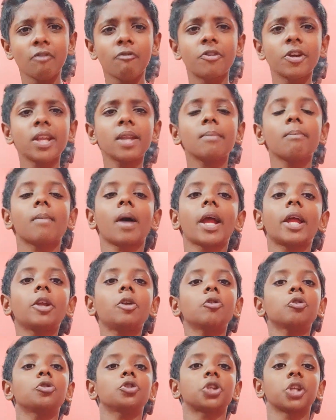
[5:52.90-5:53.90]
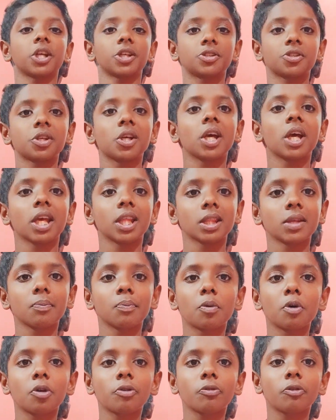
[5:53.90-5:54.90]
very minute change in the
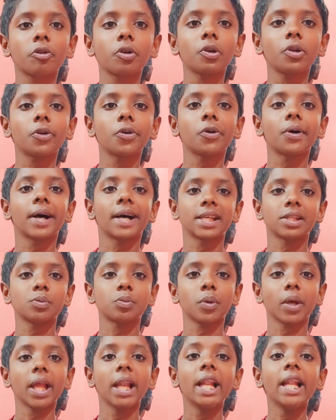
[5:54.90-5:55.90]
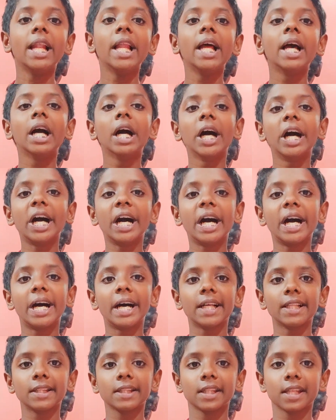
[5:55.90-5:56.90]
portfolio as well,
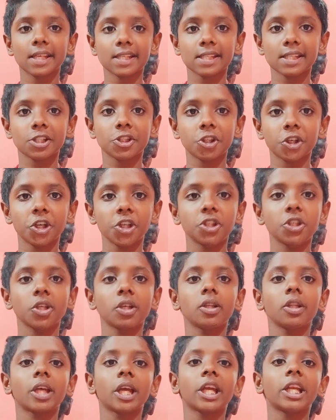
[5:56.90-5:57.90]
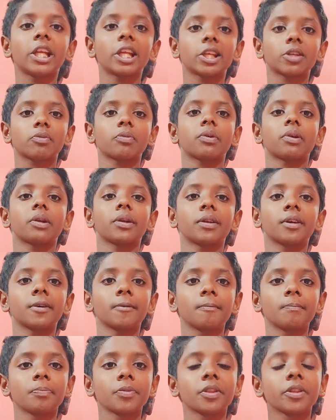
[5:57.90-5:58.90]
there's a change in the index fund.
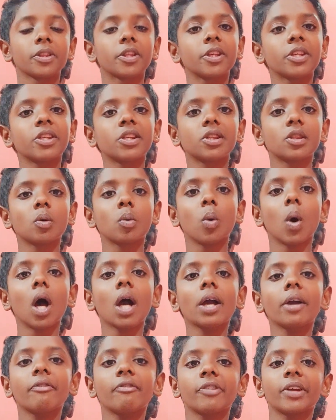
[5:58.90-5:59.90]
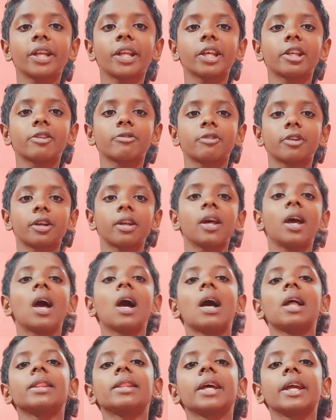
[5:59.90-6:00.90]
This is the work of index fund,
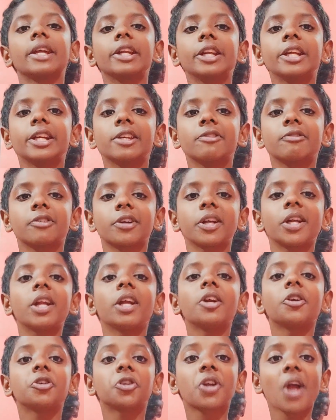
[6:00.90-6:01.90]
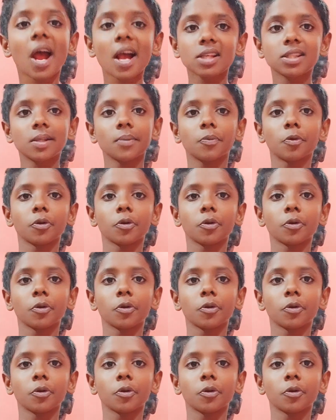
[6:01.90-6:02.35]
and the index fund tracks the